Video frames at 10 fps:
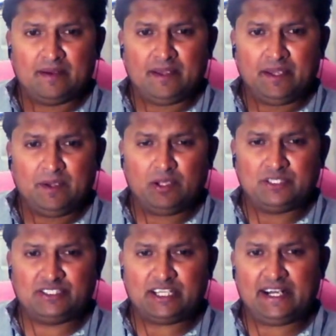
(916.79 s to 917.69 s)

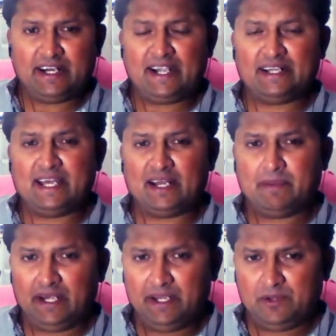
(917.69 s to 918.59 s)
generate their
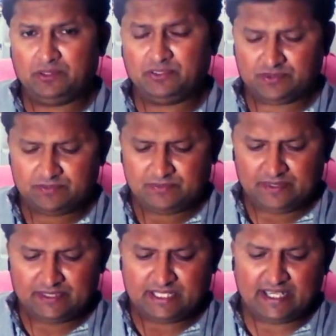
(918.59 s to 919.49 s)
values,
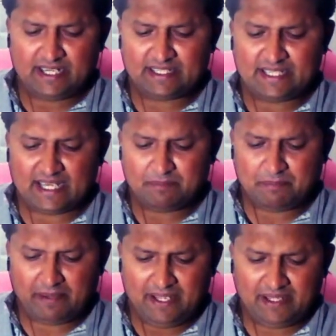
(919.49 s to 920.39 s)
generate their
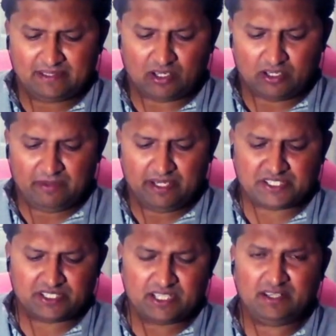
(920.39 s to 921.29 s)
faith,
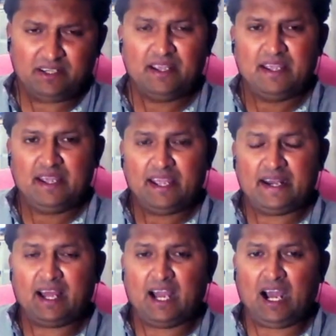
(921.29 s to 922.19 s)
conviction,
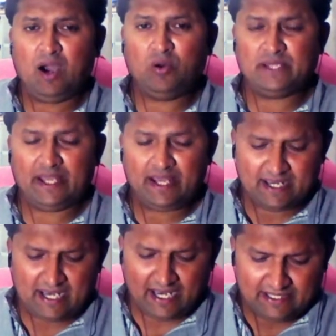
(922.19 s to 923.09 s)
and how they are
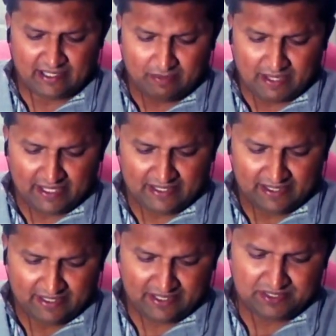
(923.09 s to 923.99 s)
guided by
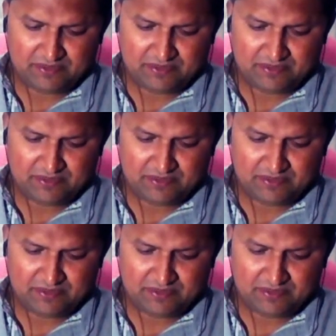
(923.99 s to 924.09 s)
it,